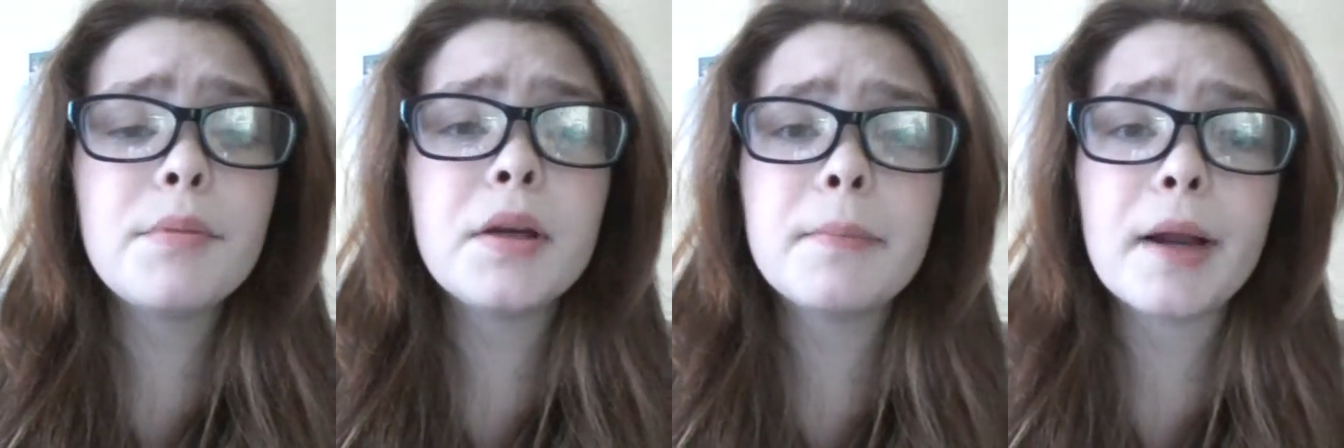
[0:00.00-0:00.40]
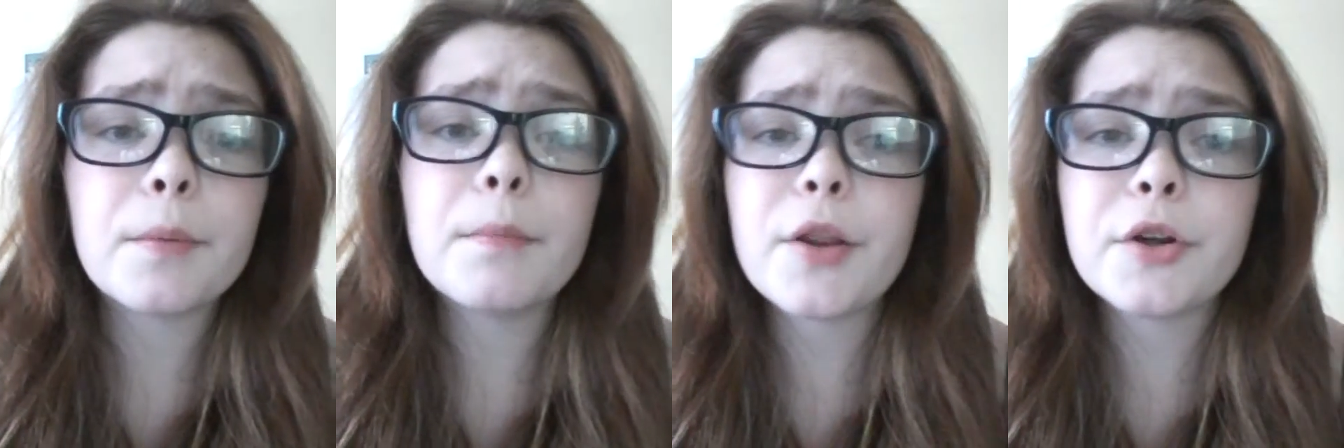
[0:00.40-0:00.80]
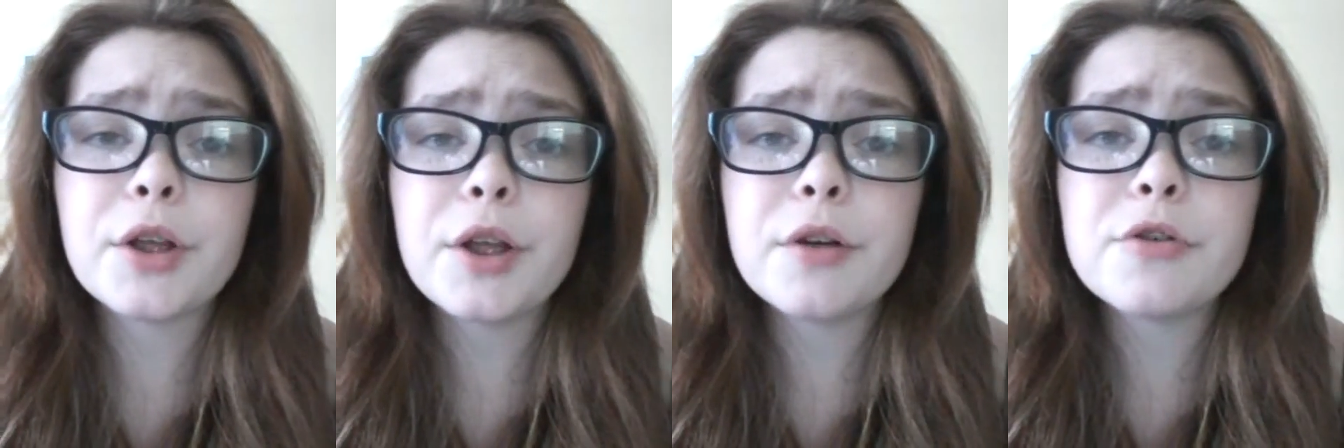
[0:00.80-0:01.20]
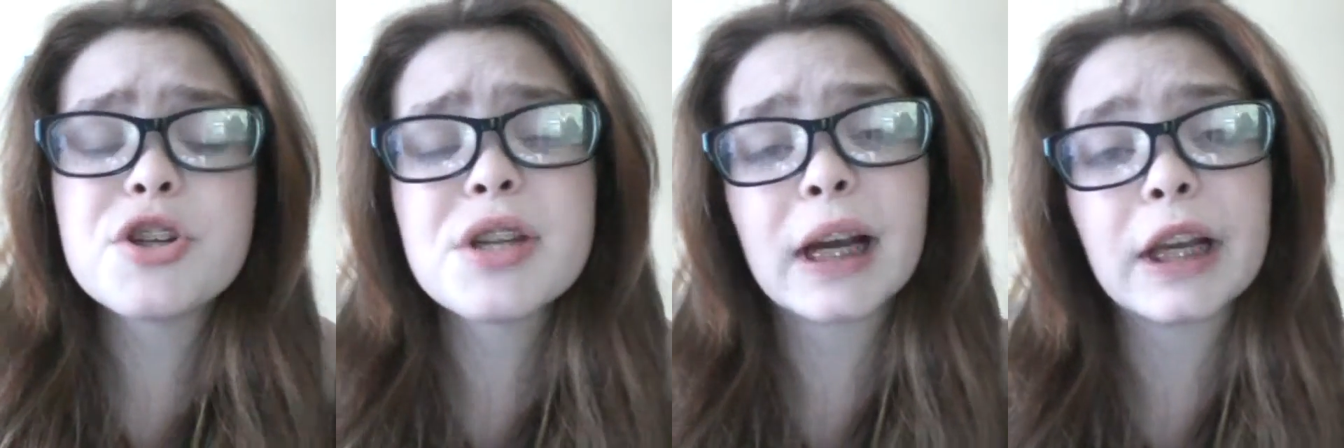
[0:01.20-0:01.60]
be a better mother to you.
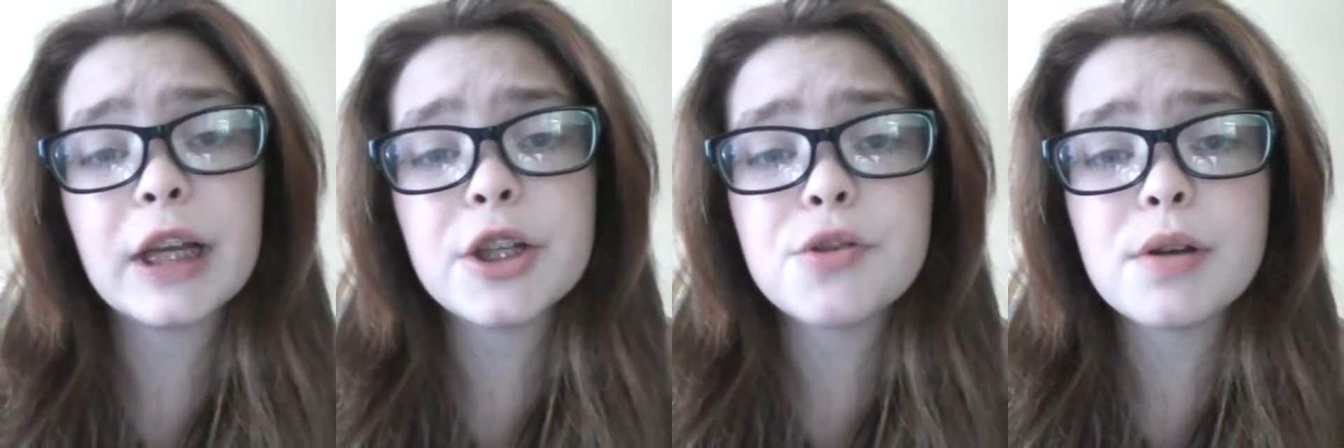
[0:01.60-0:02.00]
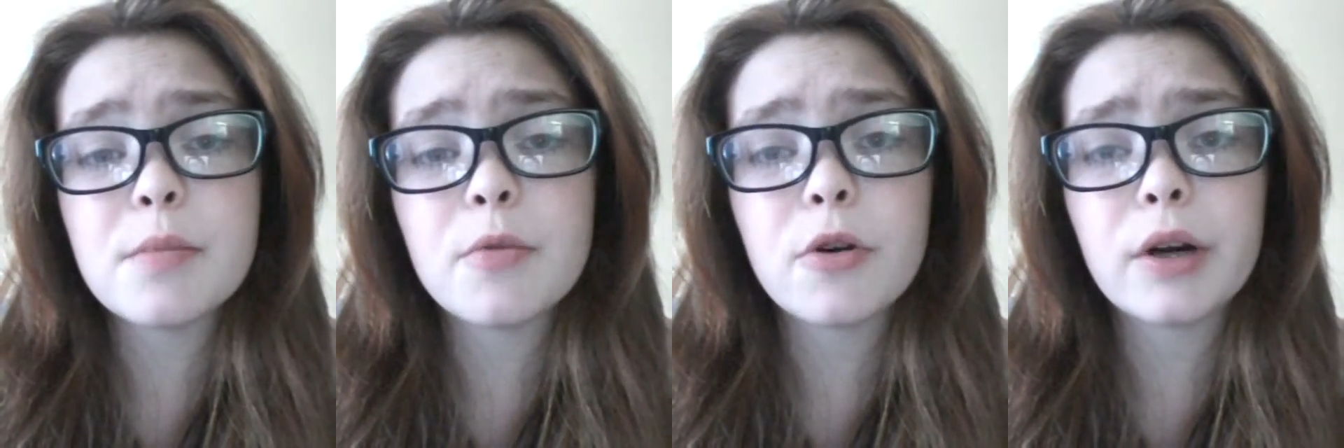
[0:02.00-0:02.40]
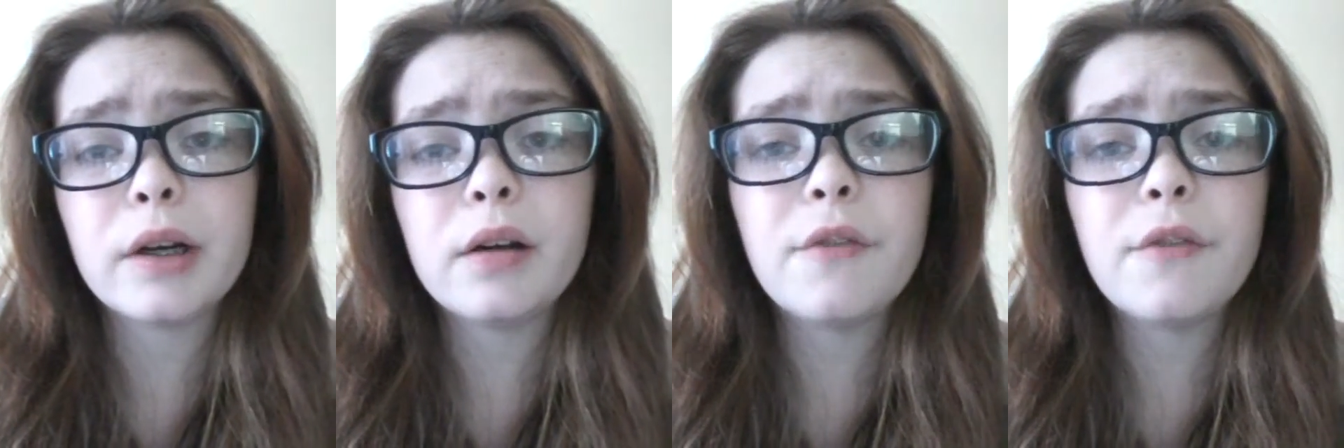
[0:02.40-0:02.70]
She's not going to hit you anymore. And